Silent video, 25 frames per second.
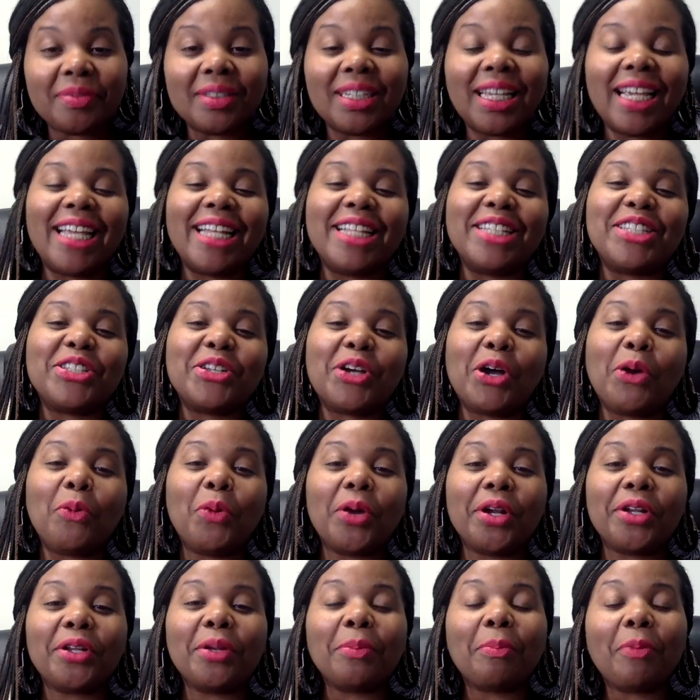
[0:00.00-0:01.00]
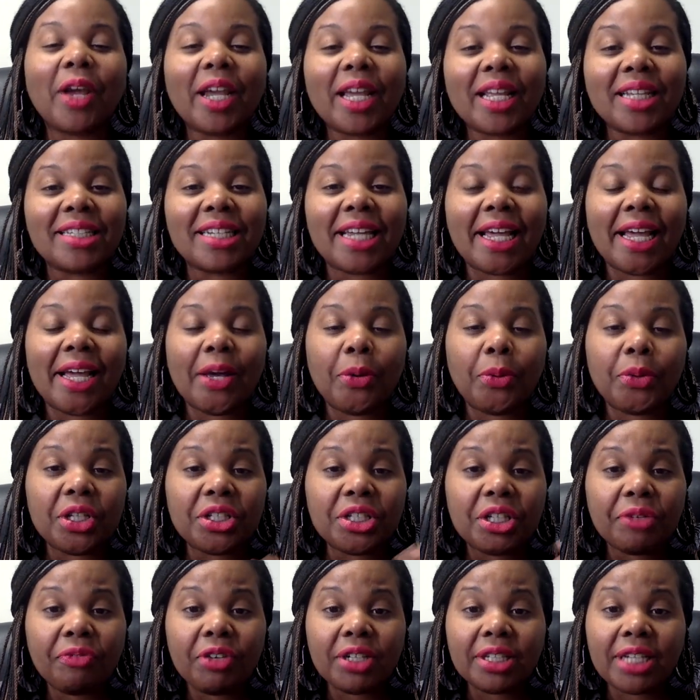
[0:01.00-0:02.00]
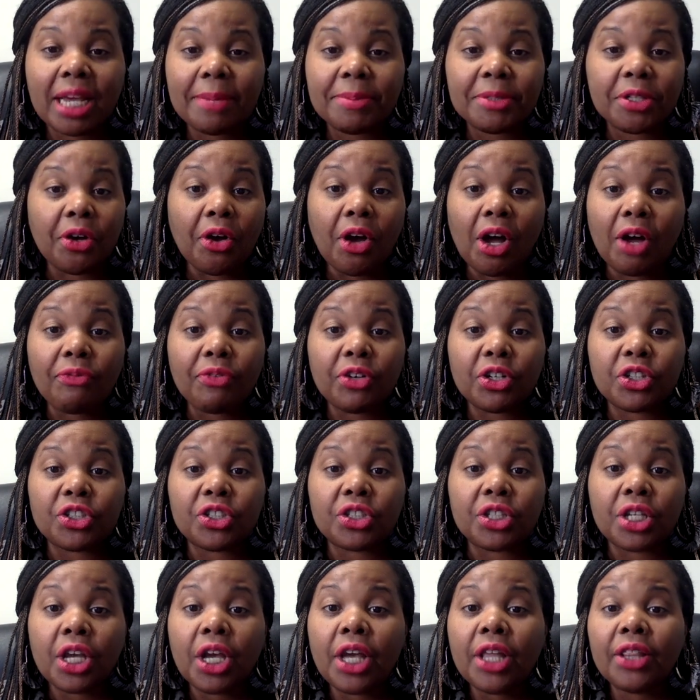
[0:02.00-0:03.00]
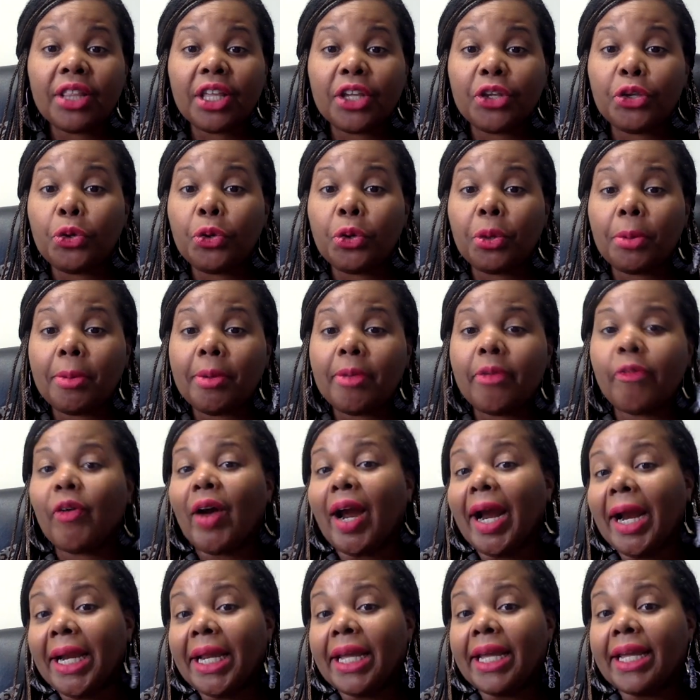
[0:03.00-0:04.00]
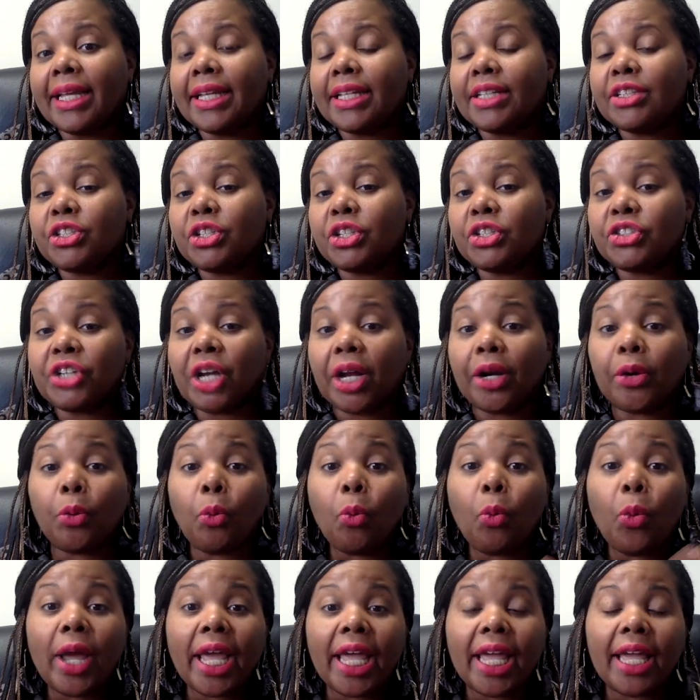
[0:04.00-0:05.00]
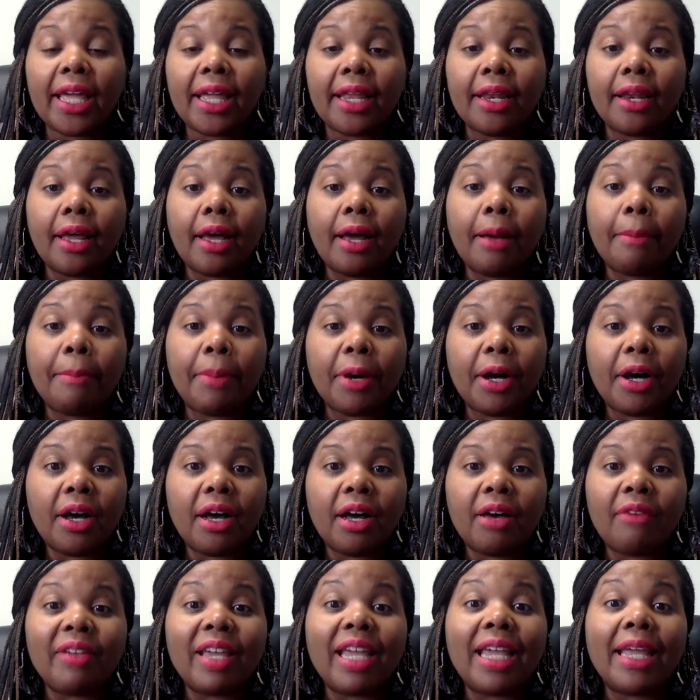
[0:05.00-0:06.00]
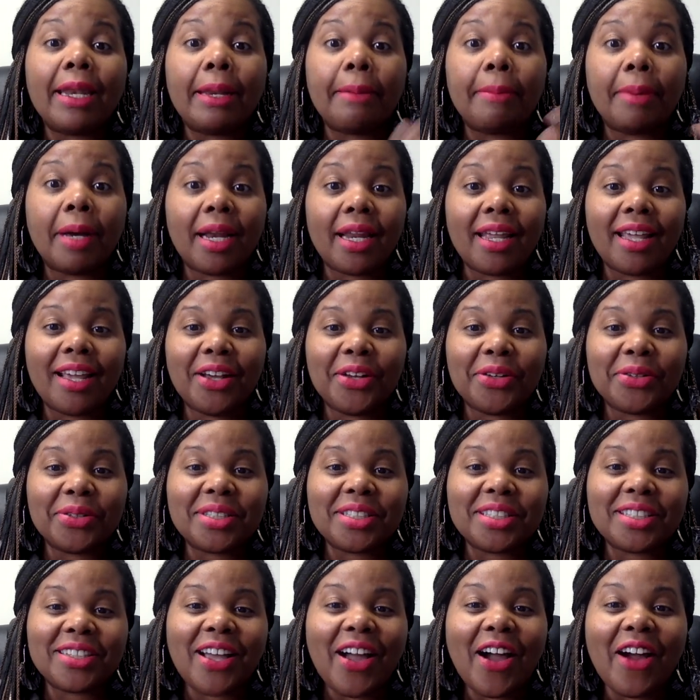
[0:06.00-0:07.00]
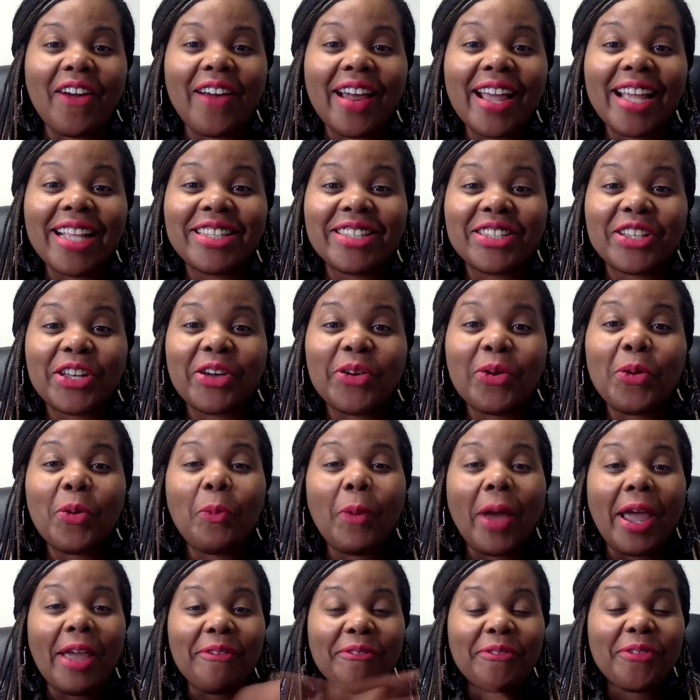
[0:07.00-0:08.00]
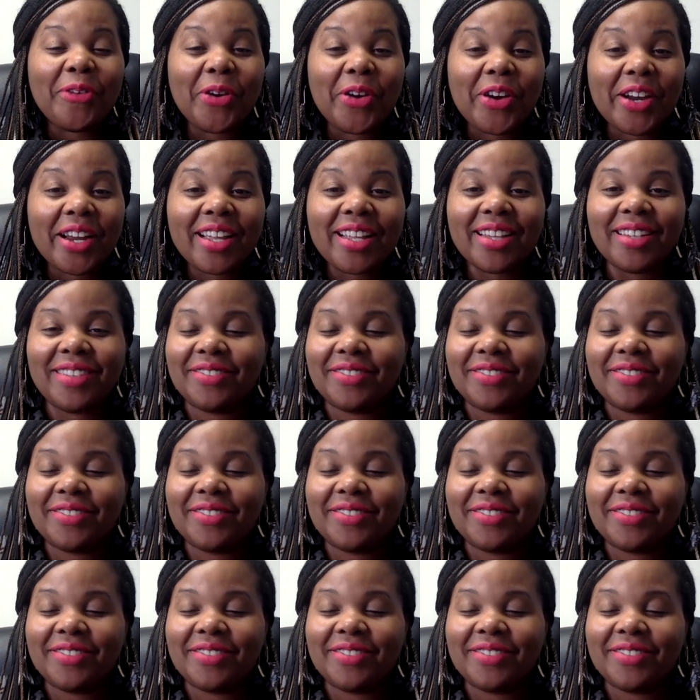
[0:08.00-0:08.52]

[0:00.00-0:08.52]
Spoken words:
And so I wanted to break it down with the different types of offers that you could be writing to try to win above anybody else. All right, so wait for it.